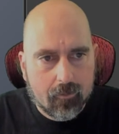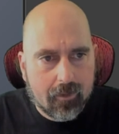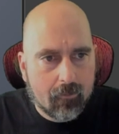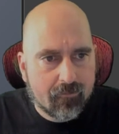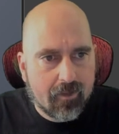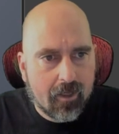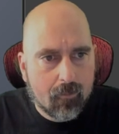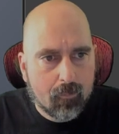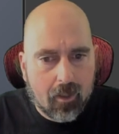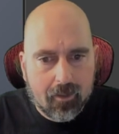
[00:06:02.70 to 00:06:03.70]
So what do we
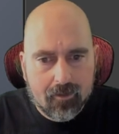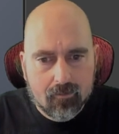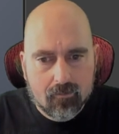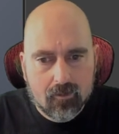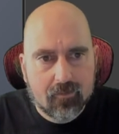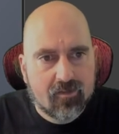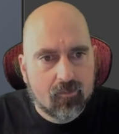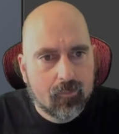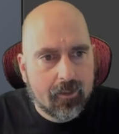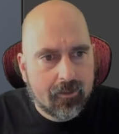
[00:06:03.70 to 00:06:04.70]
got? We've got bonnet.
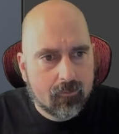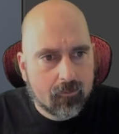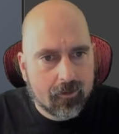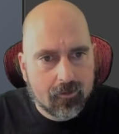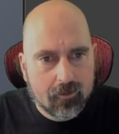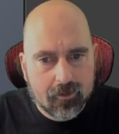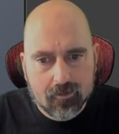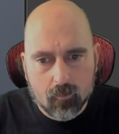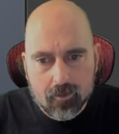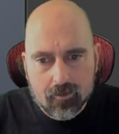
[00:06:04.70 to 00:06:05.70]
Yep, that's a bonnet. We're
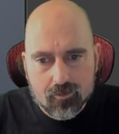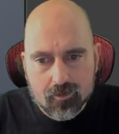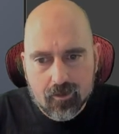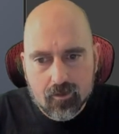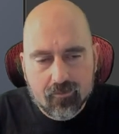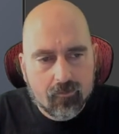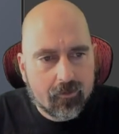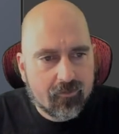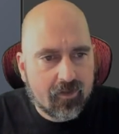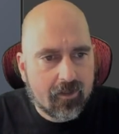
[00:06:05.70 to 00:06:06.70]
going to look at the window
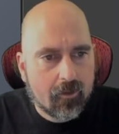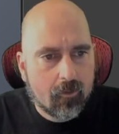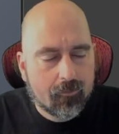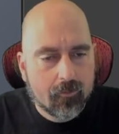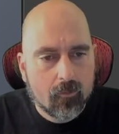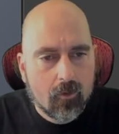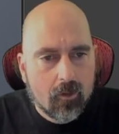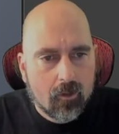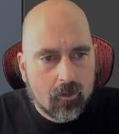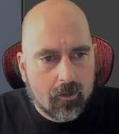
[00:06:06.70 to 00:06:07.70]
trims, and we're going to just kind of go
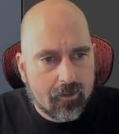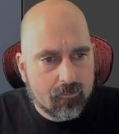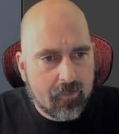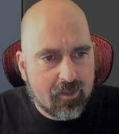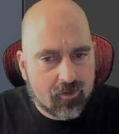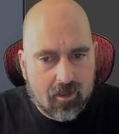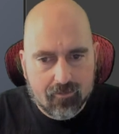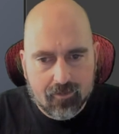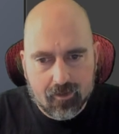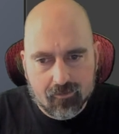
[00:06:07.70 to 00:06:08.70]
through and
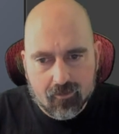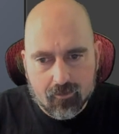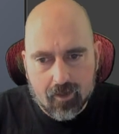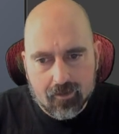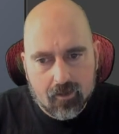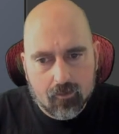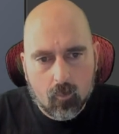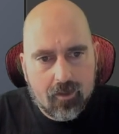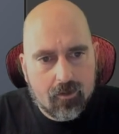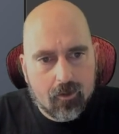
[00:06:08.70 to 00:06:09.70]
make sure everything is
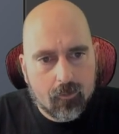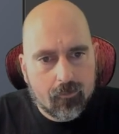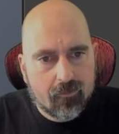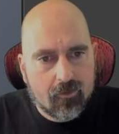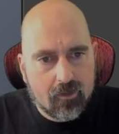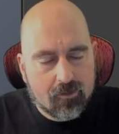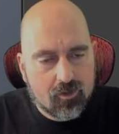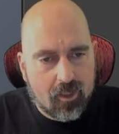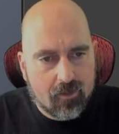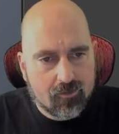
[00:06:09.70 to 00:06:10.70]
correct. Now the
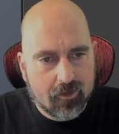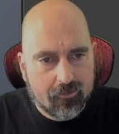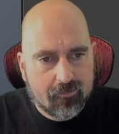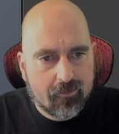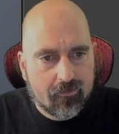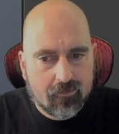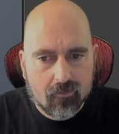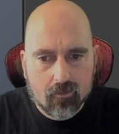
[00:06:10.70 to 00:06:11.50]
windows, you need to change this.